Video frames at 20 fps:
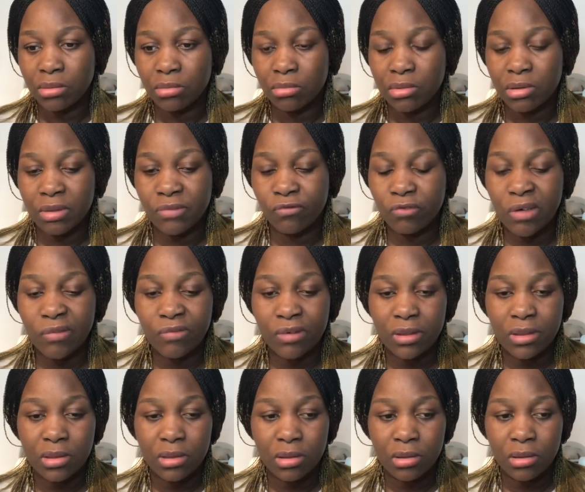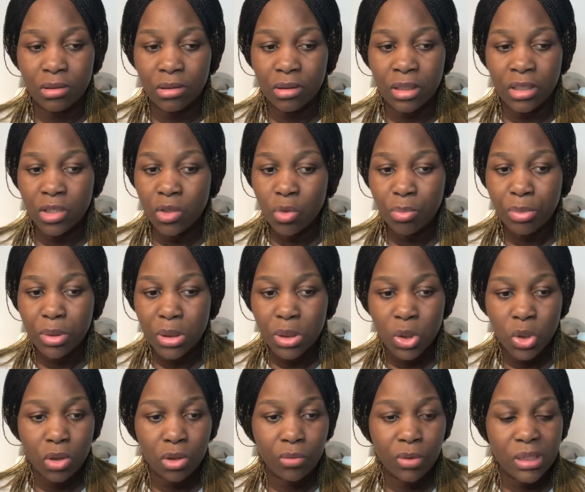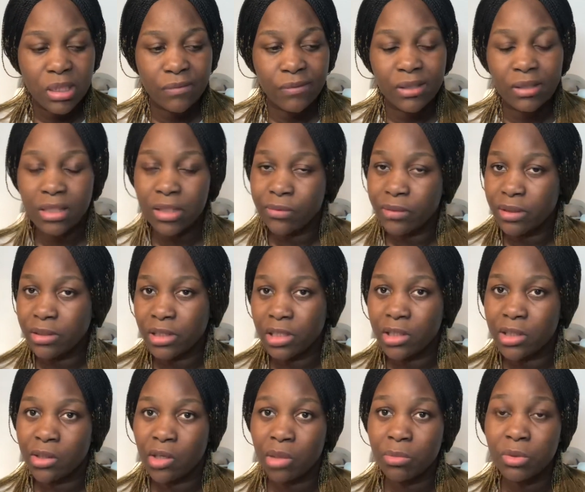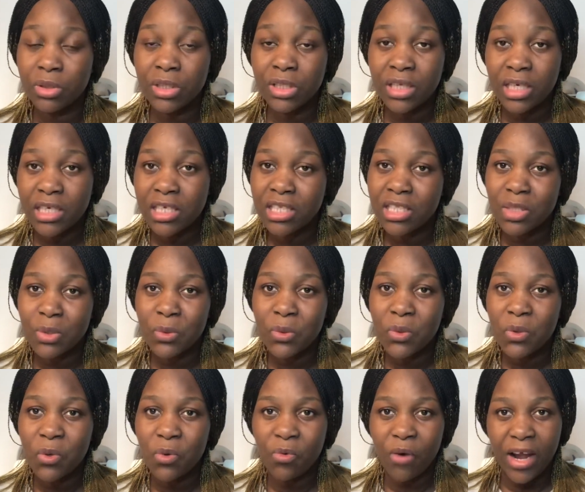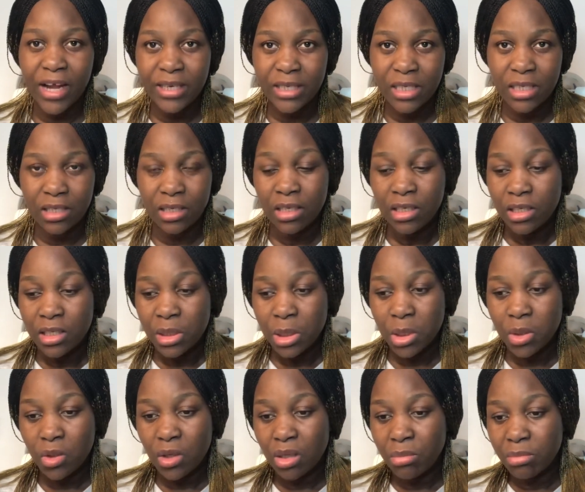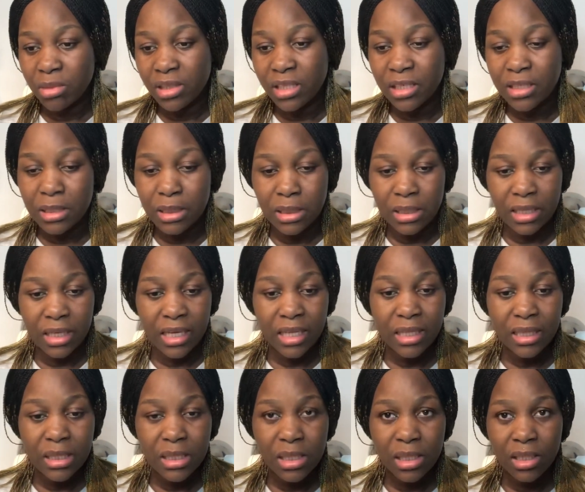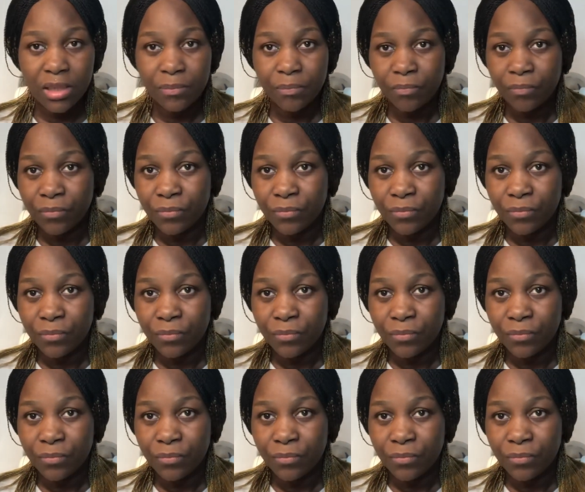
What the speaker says: if you have a new position, whatever, they communicate through writing. She told me that is the culture.